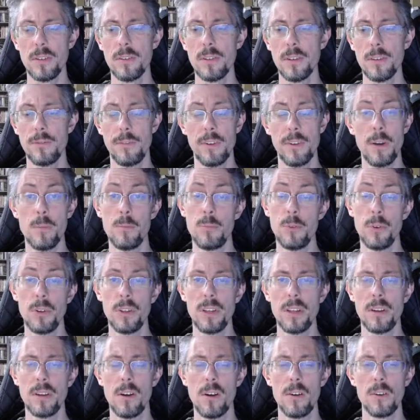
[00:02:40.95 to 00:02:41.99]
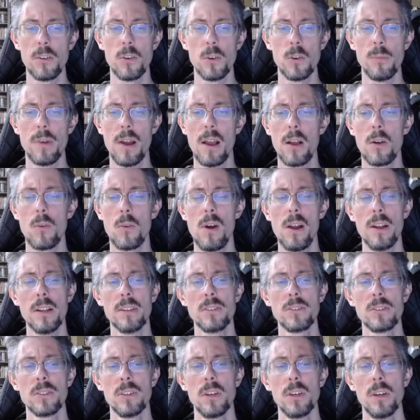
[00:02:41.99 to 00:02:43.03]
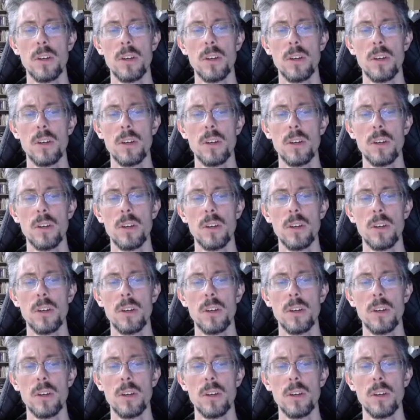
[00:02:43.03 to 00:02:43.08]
a very brilliant article by Aquinas